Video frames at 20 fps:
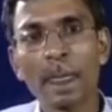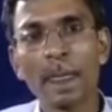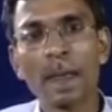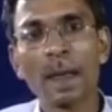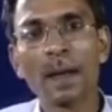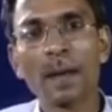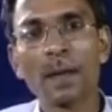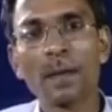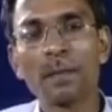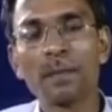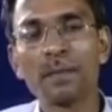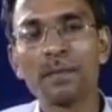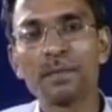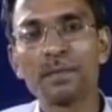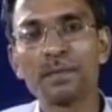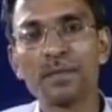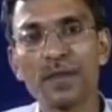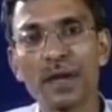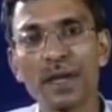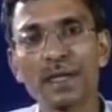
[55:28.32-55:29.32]

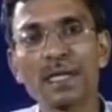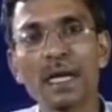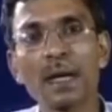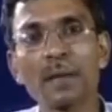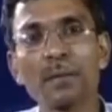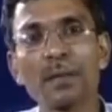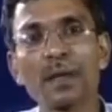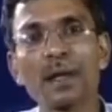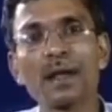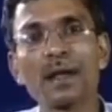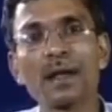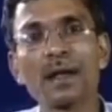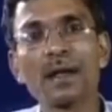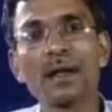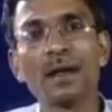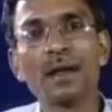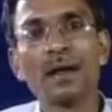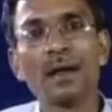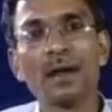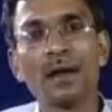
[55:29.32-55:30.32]
For example,
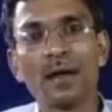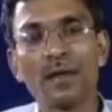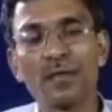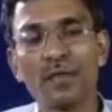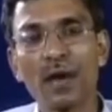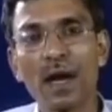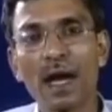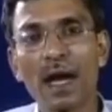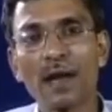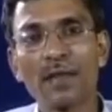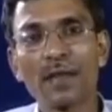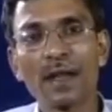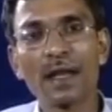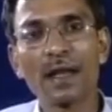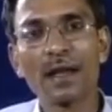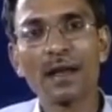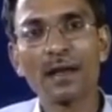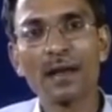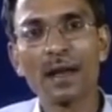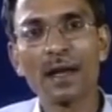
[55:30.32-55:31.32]
if you have an
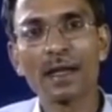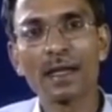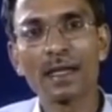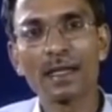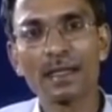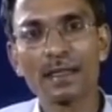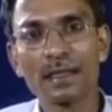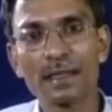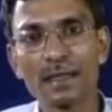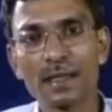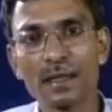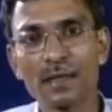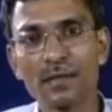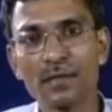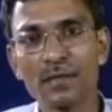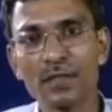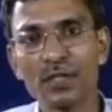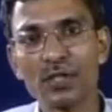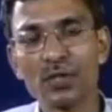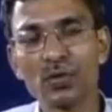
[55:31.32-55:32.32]
air conditioning system
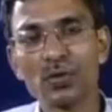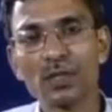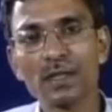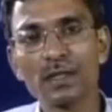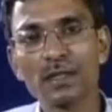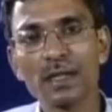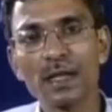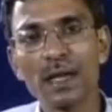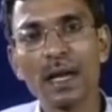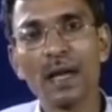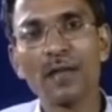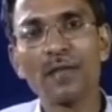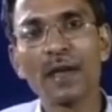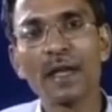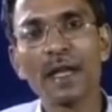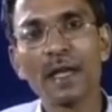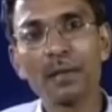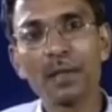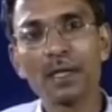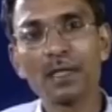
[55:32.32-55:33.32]
which uses a
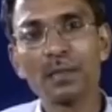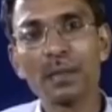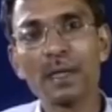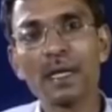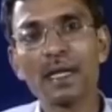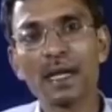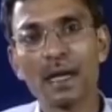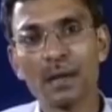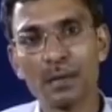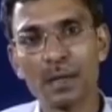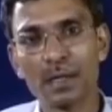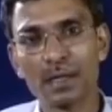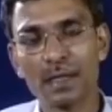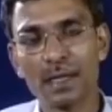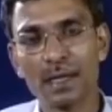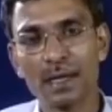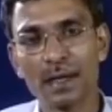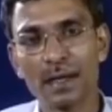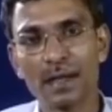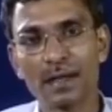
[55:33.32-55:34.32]
variable speed
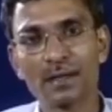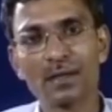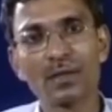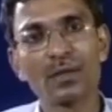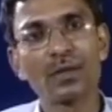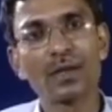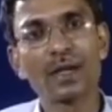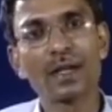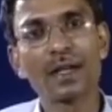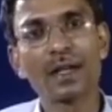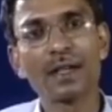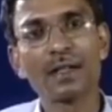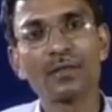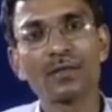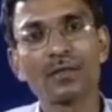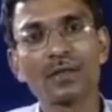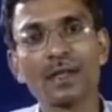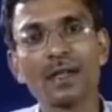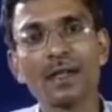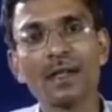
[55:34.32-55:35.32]
compressor, so you can
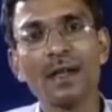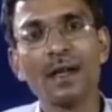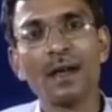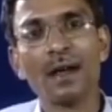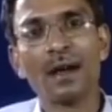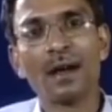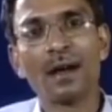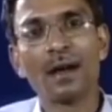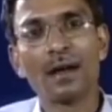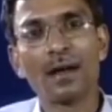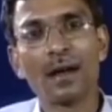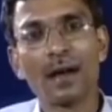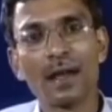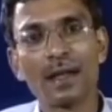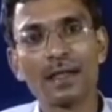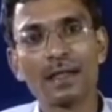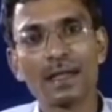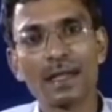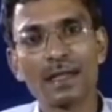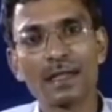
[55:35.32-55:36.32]
reduce the
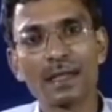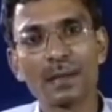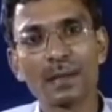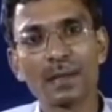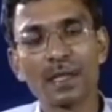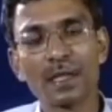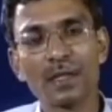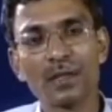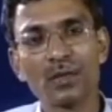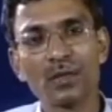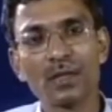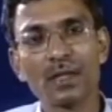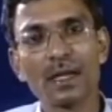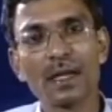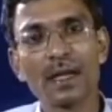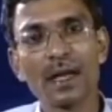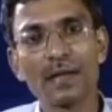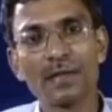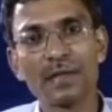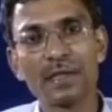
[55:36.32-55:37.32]
energy consumption using
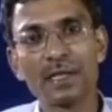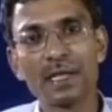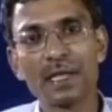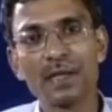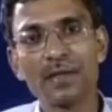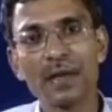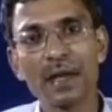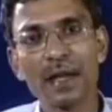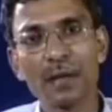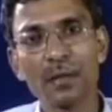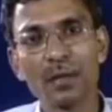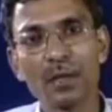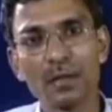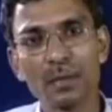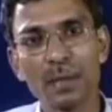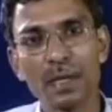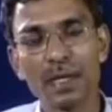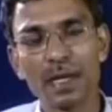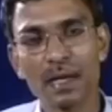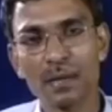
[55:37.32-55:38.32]
an efficient variable
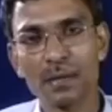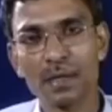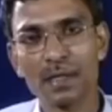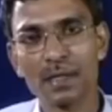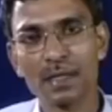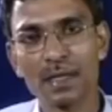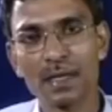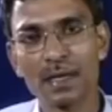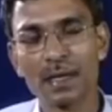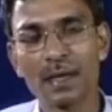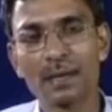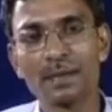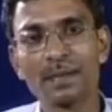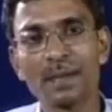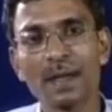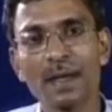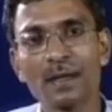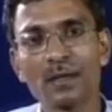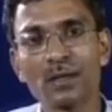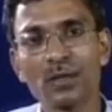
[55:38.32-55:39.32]
speed compressor.
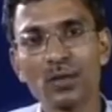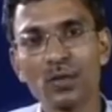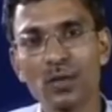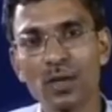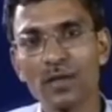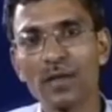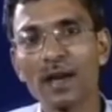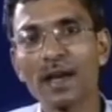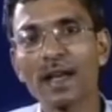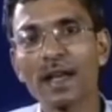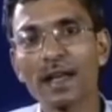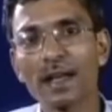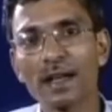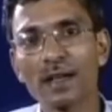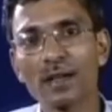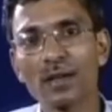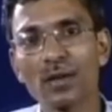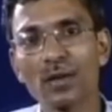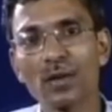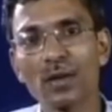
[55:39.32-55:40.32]
So you require a
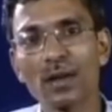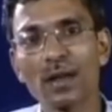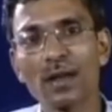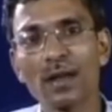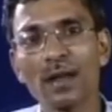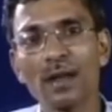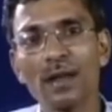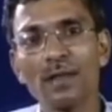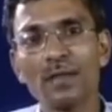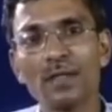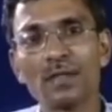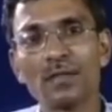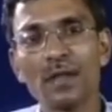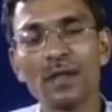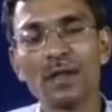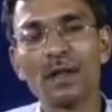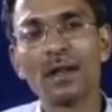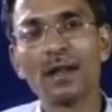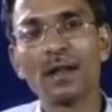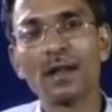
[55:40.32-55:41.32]
control which
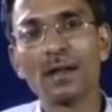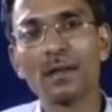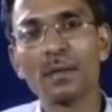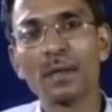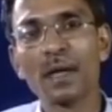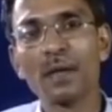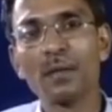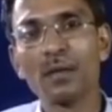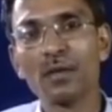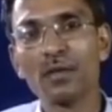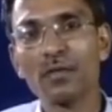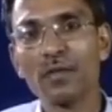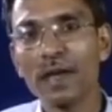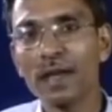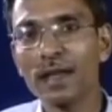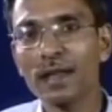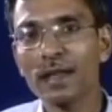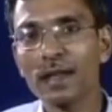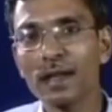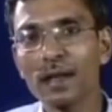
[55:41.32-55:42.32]
will be able to
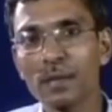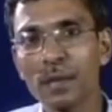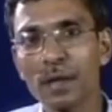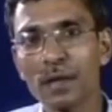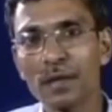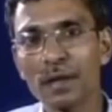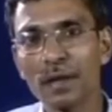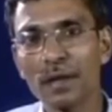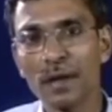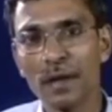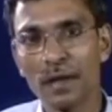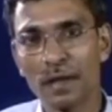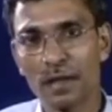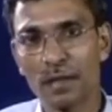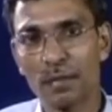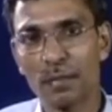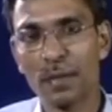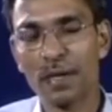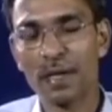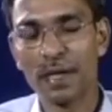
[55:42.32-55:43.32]
vary the compressor
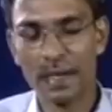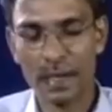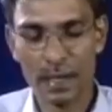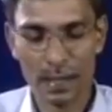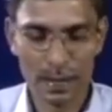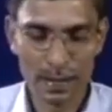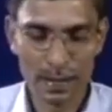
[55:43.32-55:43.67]
speed.